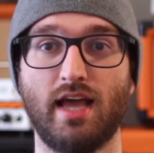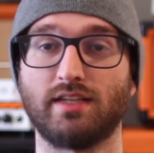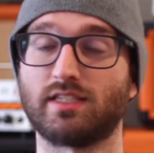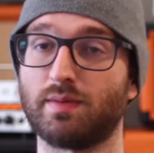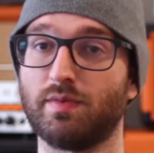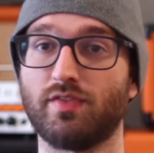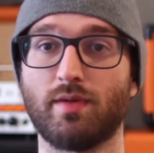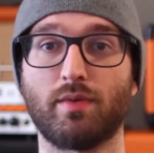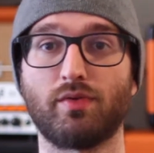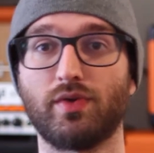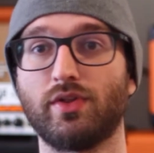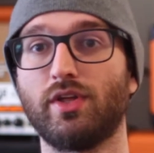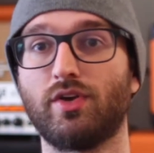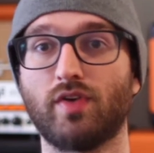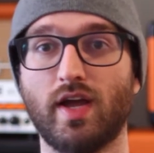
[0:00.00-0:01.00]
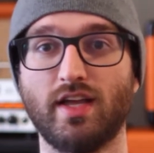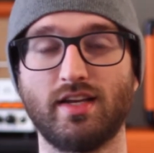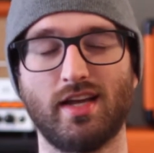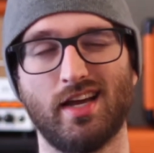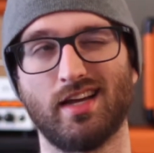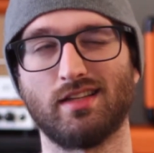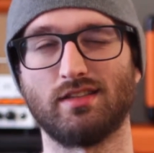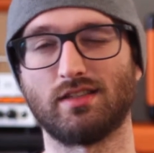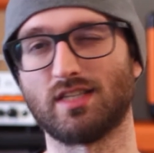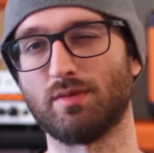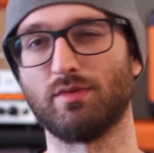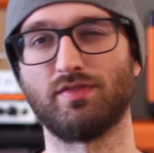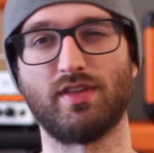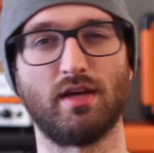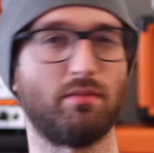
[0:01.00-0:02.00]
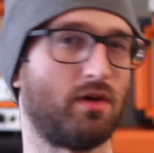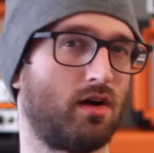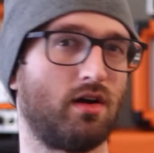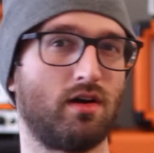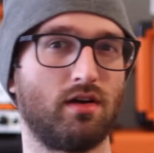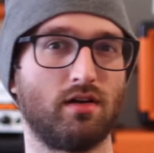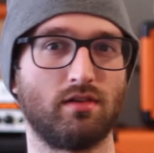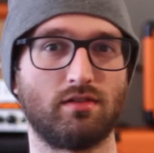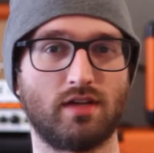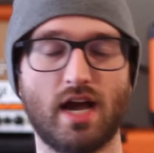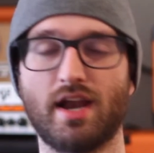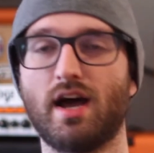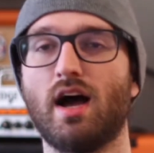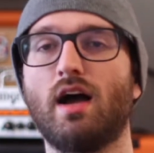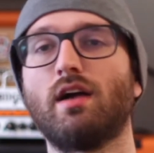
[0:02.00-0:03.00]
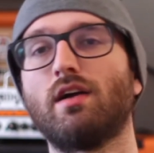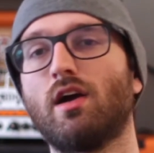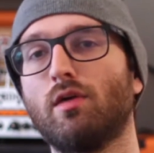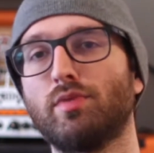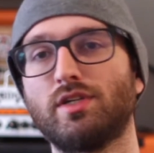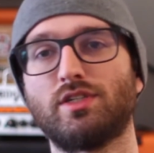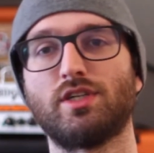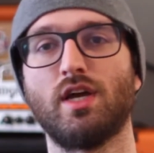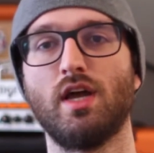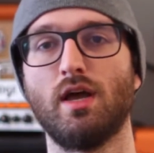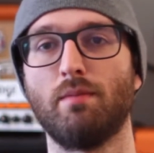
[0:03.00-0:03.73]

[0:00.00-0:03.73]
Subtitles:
Some of them are really great, and some of them are kind of hot garbage.